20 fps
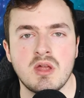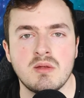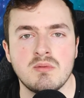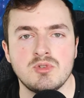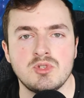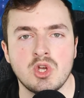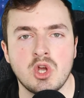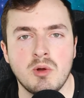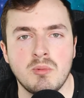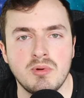
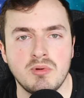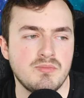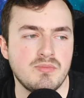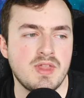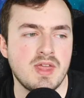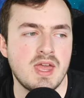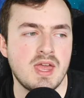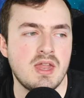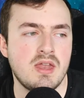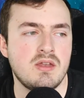job,
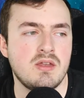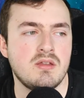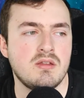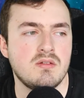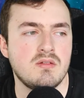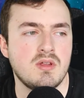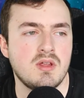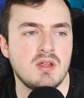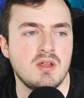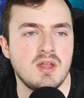then
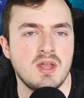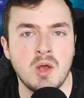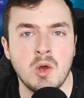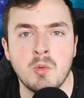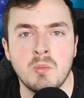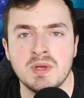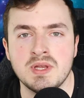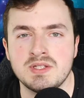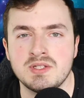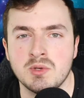it will
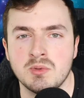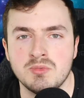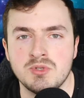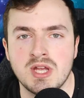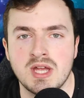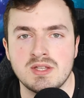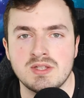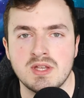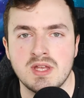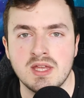be
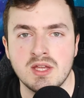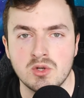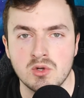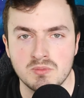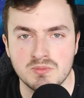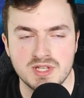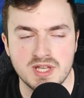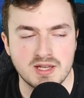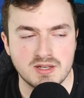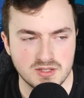subject to
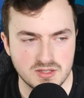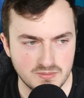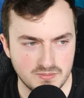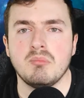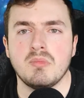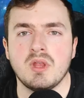income tax.